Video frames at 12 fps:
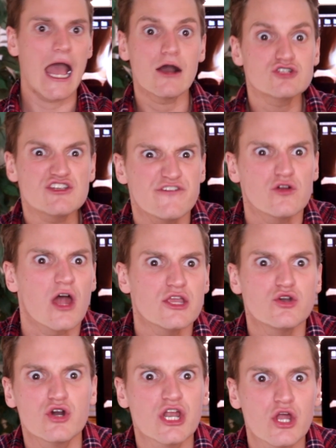How do you feel
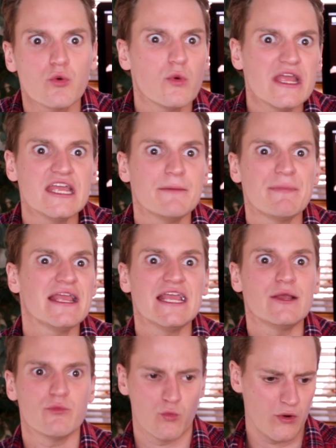like you're gonna
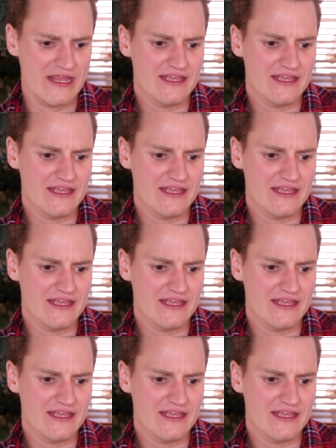be?